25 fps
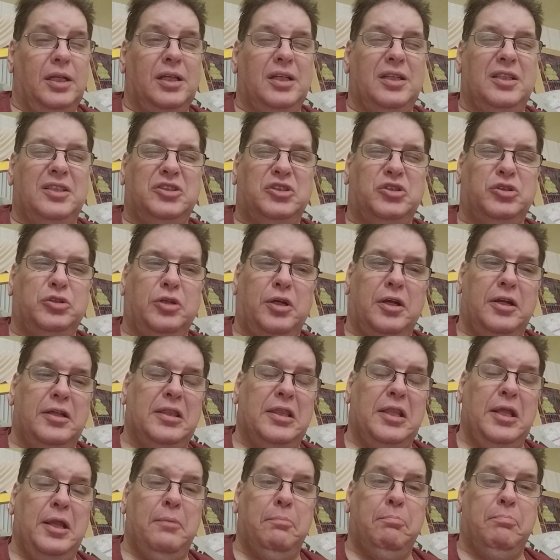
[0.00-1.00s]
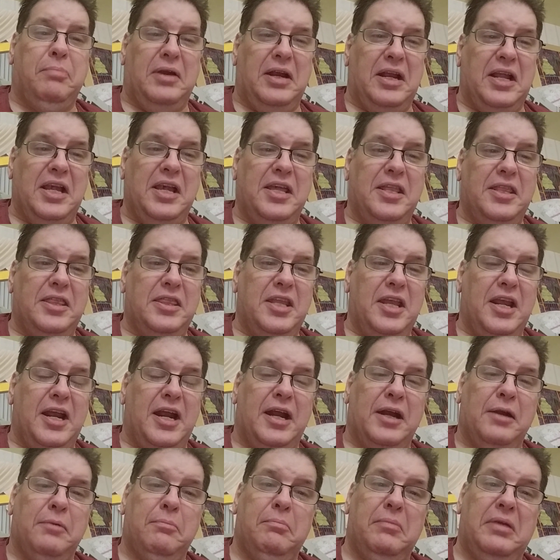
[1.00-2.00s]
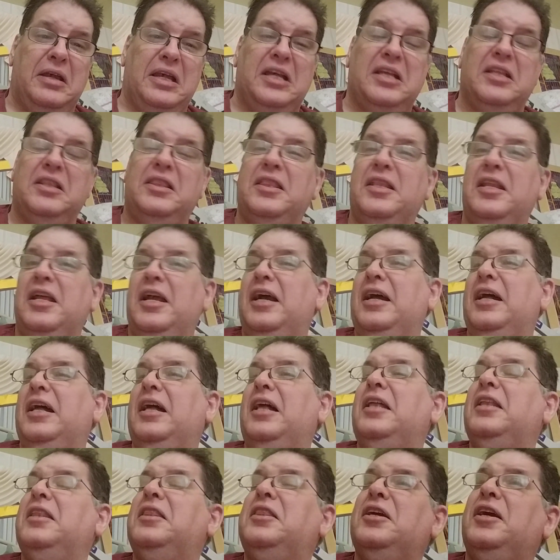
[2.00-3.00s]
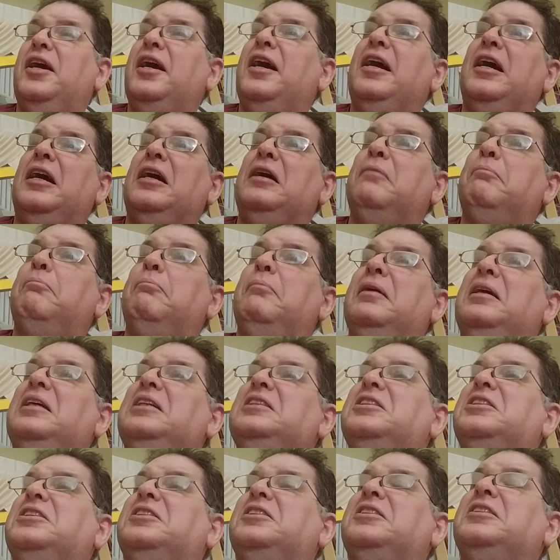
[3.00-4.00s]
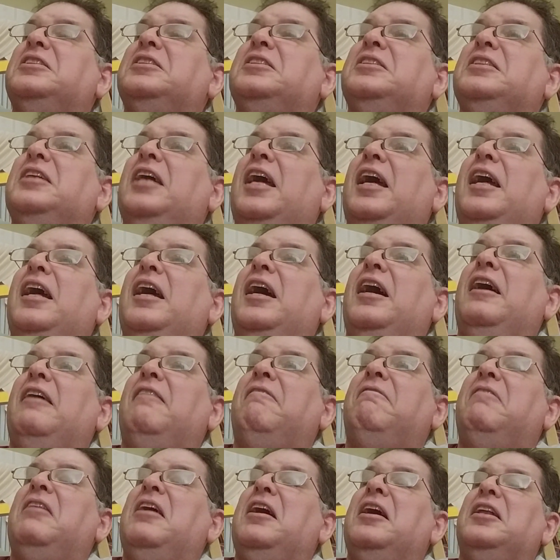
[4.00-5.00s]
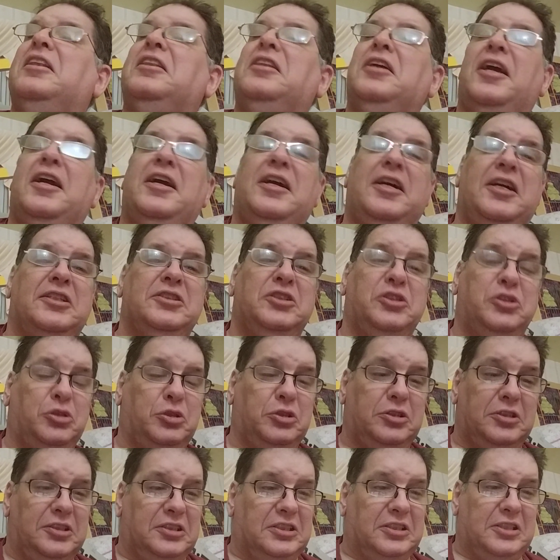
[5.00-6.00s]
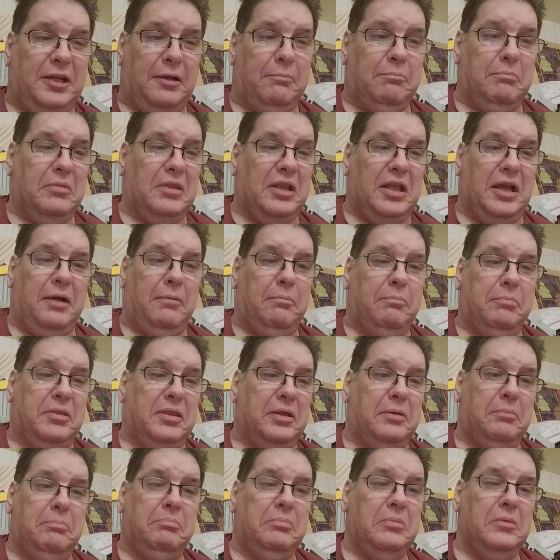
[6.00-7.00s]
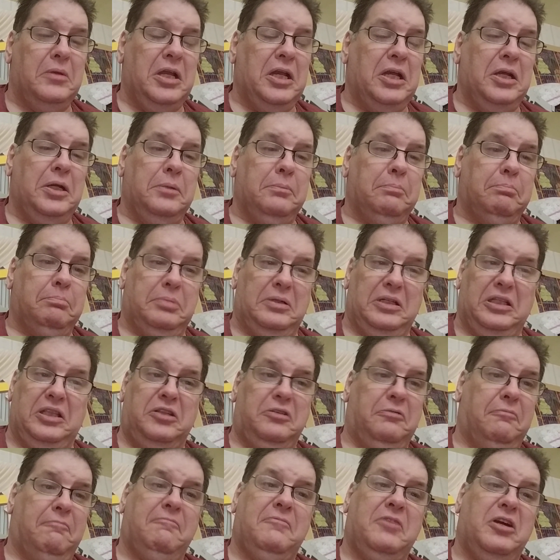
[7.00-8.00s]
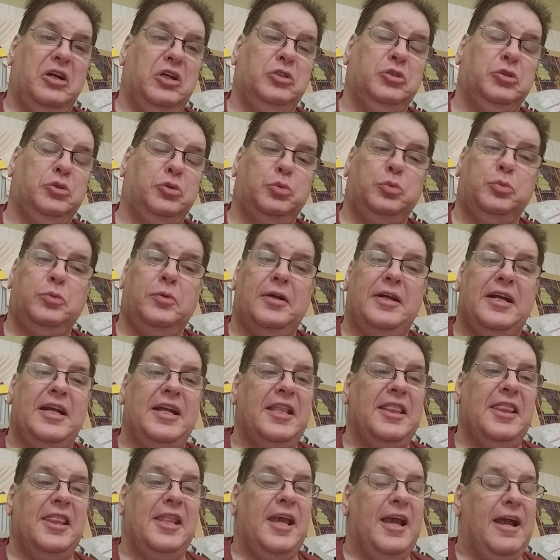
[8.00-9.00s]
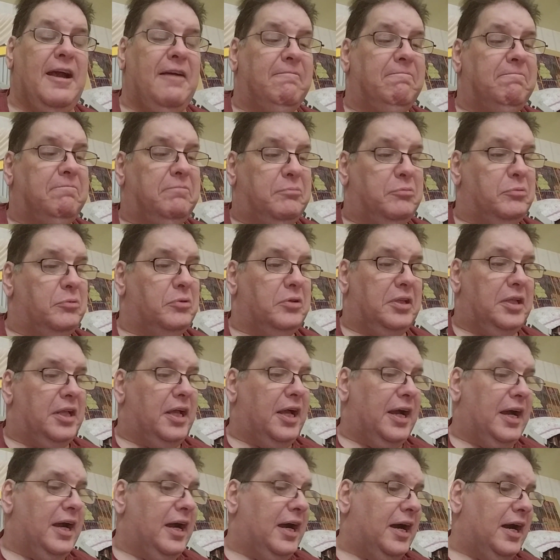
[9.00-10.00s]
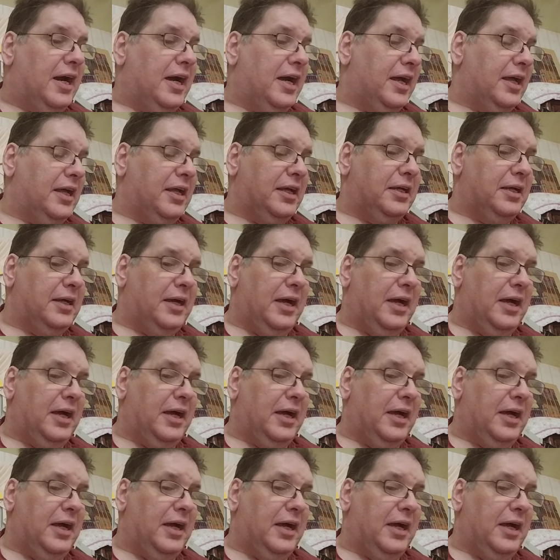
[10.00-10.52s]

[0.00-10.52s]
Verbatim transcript: Sure, they bring in the army and other armies of other countries come and help them. But of course, we're going to have uh,